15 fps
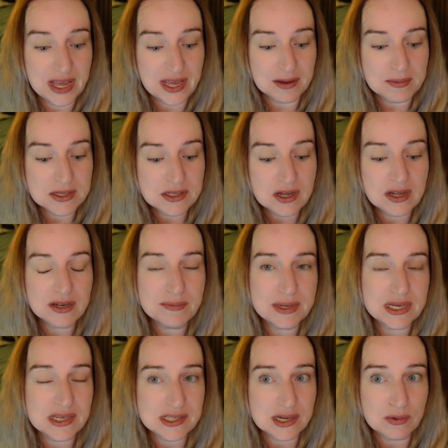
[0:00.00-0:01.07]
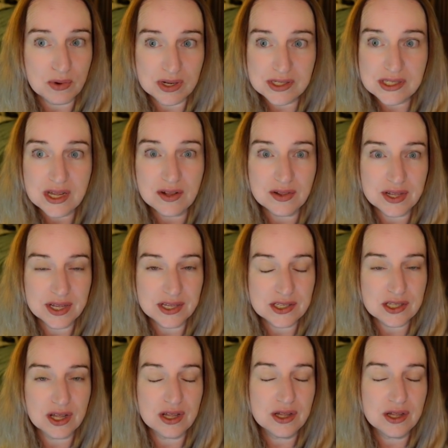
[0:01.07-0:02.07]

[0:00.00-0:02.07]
Amazon because I was selling